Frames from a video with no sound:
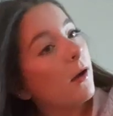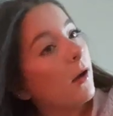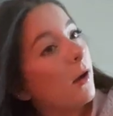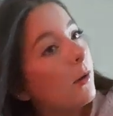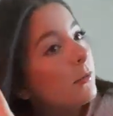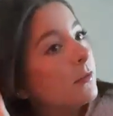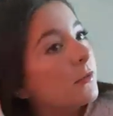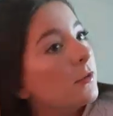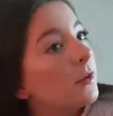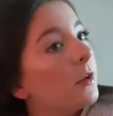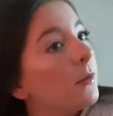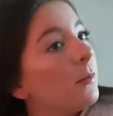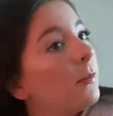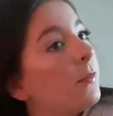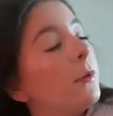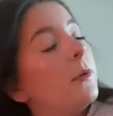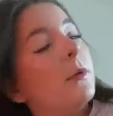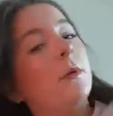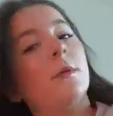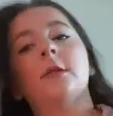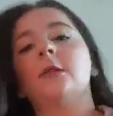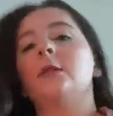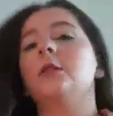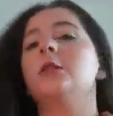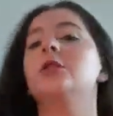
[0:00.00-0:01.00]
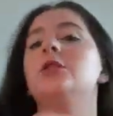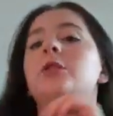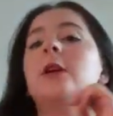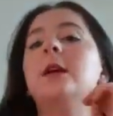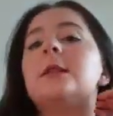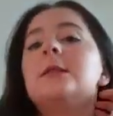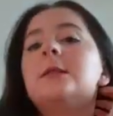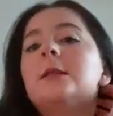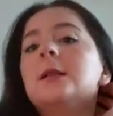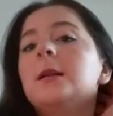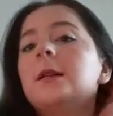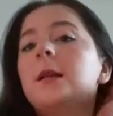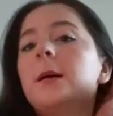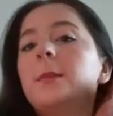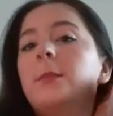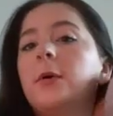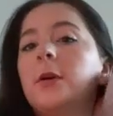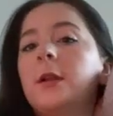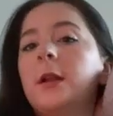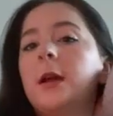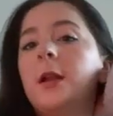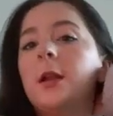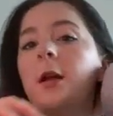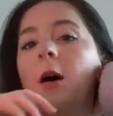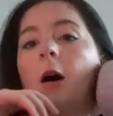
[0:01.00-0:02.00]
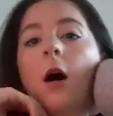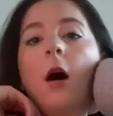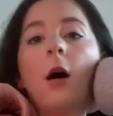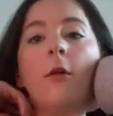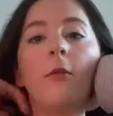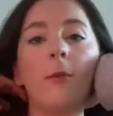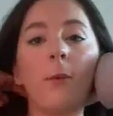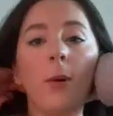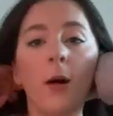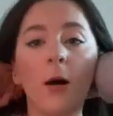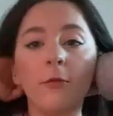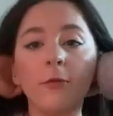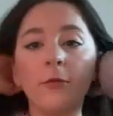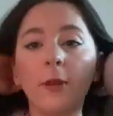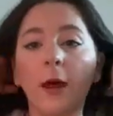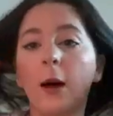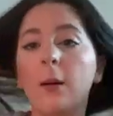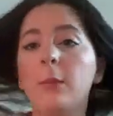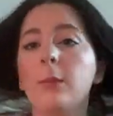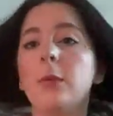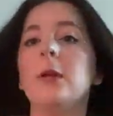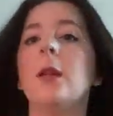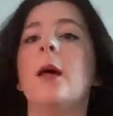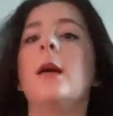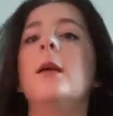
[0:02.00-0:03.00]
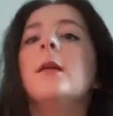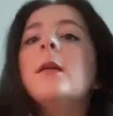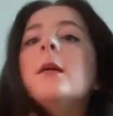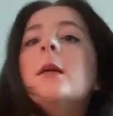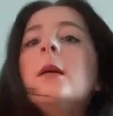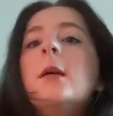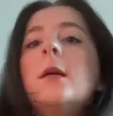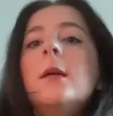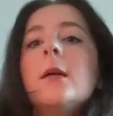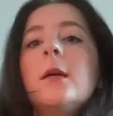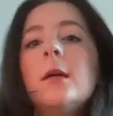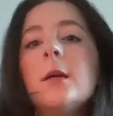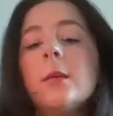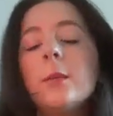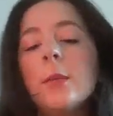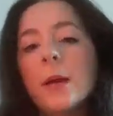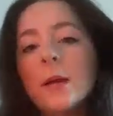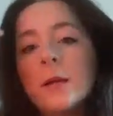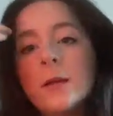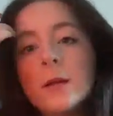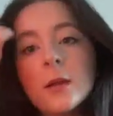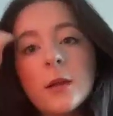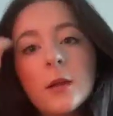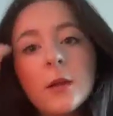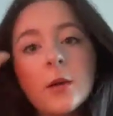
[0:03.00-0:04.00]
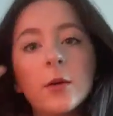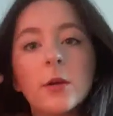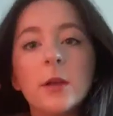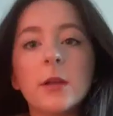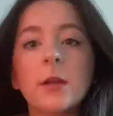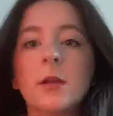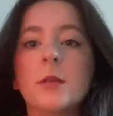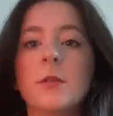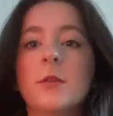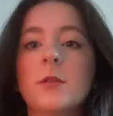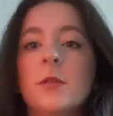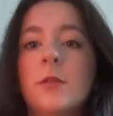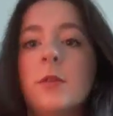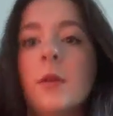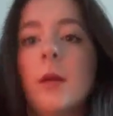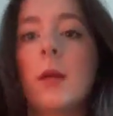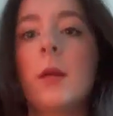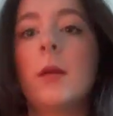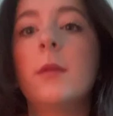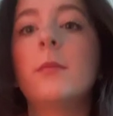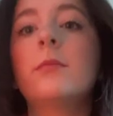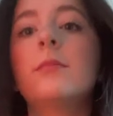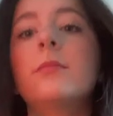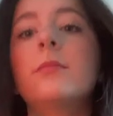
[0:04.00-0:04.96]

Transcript: I was gonna I was gonna straighten it and then put it in a half half down, but like basically already is straight.